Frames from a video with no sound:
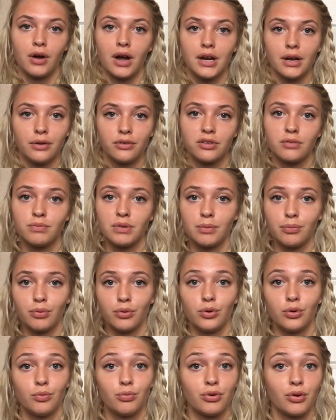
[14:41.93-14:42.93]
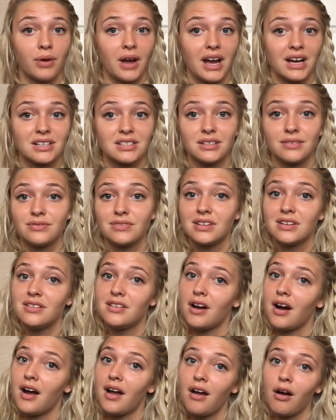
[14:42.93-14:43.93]
I know some people who proactive did
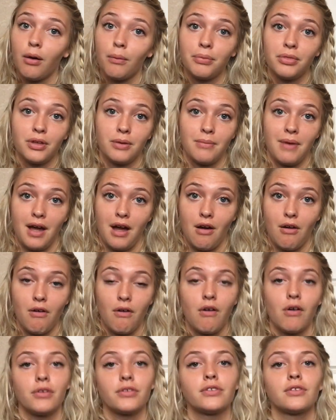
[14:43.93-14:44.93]
not help them at all.